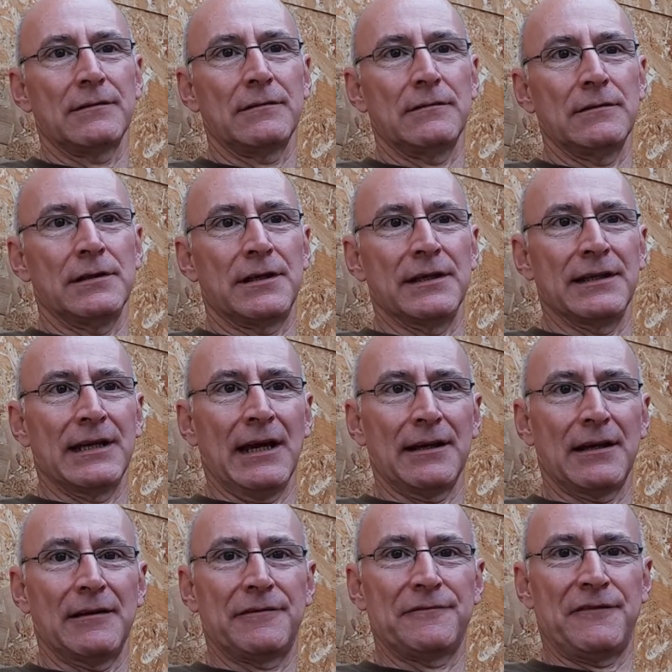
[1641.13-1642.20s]
you can get
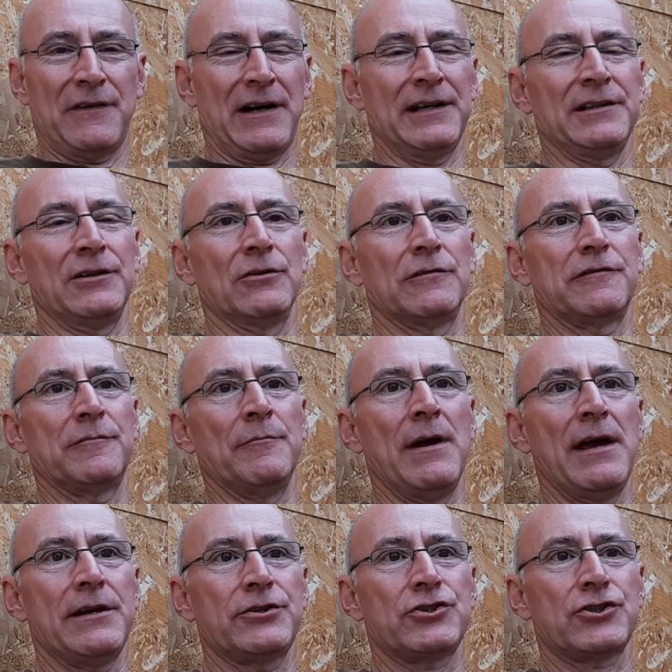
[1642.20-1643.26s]
a fine enough
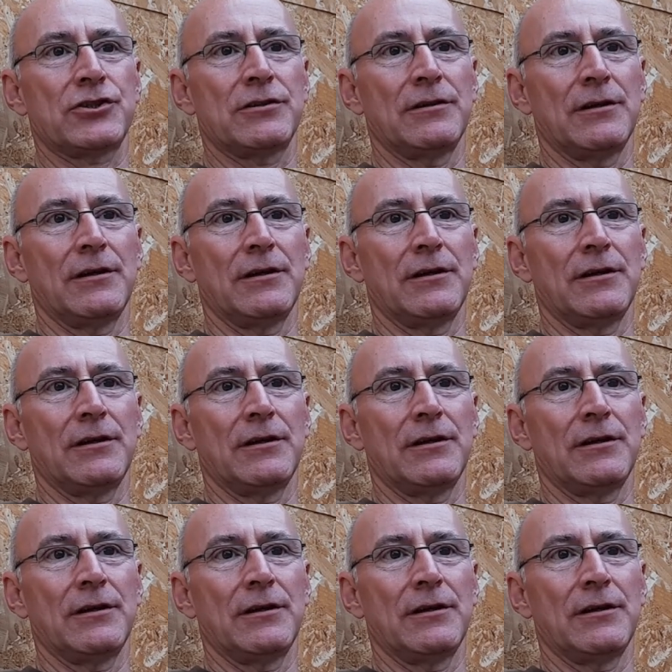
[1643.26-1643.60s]
mesh